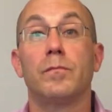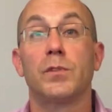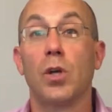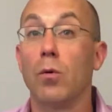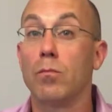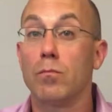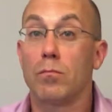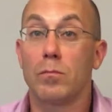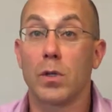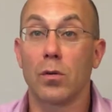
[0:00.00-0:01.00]
So,
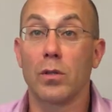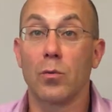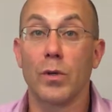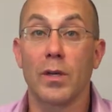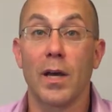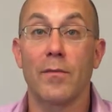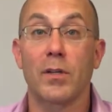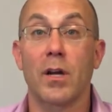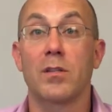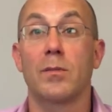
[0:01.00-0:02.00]
not only will you have a
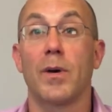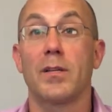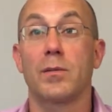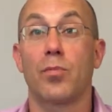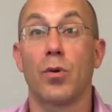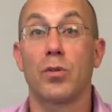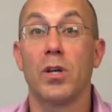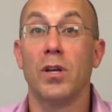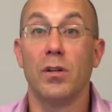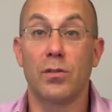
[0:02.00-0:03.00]
customized approach
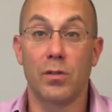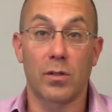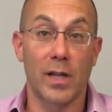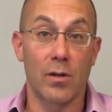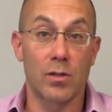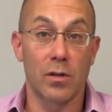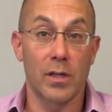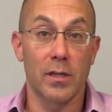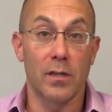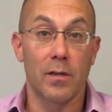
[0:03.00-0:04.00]
to your cloud
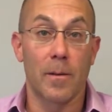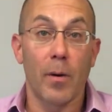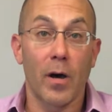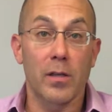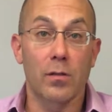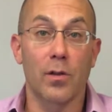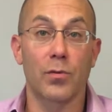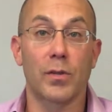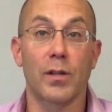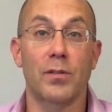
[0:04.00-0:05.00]
journey, but you'll
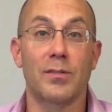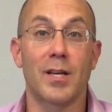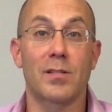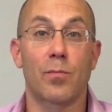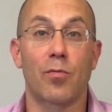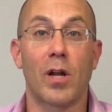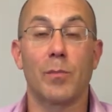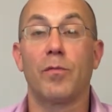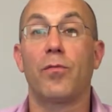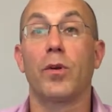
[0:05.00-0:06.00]
also get to test the
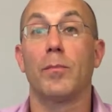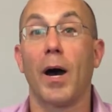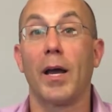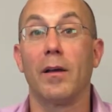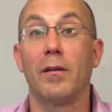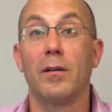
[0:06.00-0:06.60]
product before you buy it.